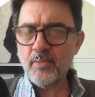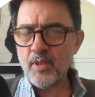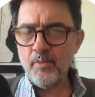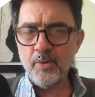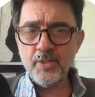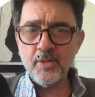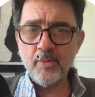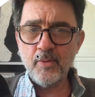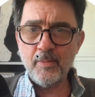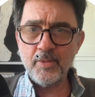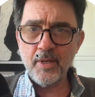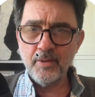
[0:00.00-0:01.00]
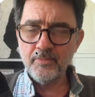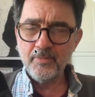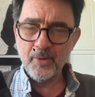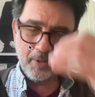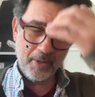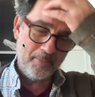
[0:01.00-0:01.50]
Pretty simple website,
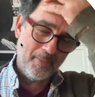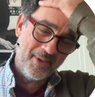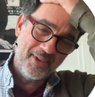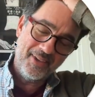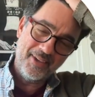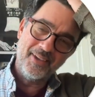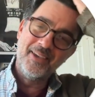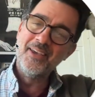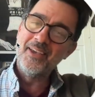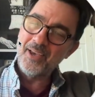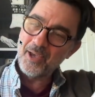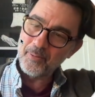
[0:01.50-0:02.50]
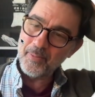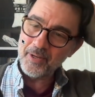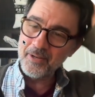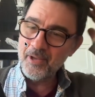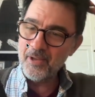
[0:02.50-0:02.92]
okay? I admit.